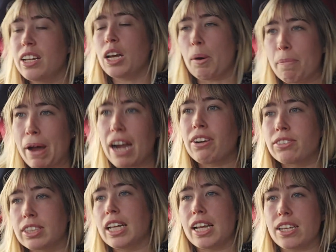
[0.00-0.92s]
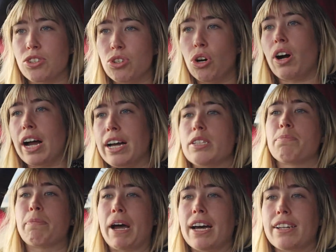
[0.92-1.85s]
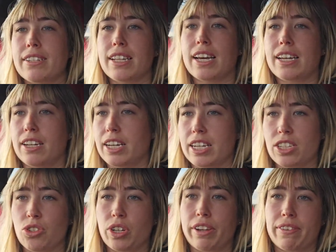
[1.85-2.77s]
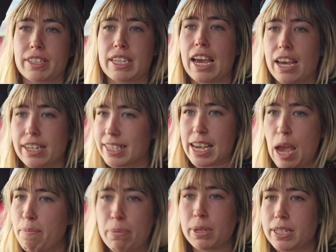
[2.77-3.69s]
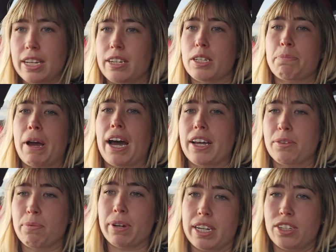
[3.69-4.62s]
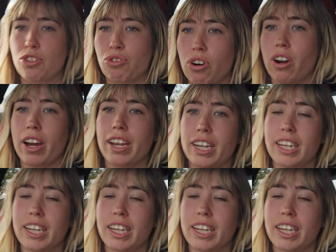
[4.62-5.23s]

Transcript: Apparently it's not as bad as that, like it's not even 10% as bad when it's dry.